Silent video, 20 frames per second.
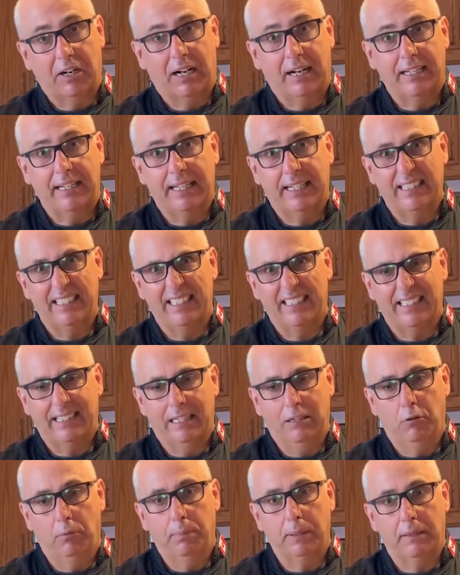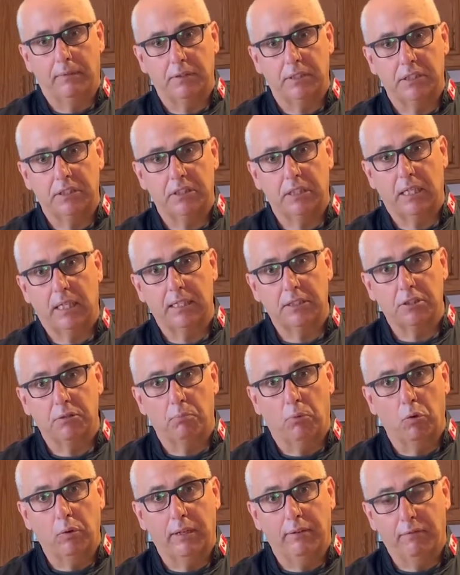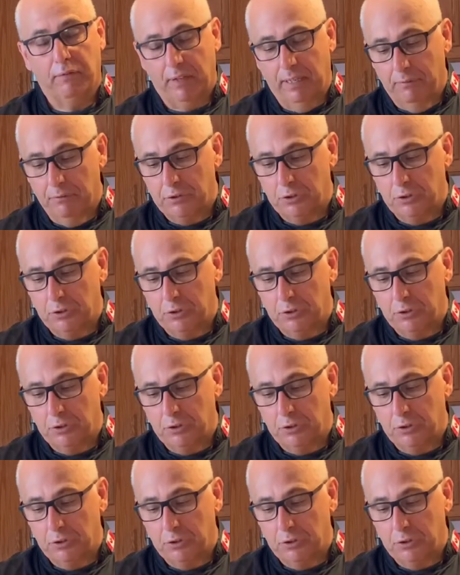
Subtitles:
I like getting a little bit of a smoky flavor.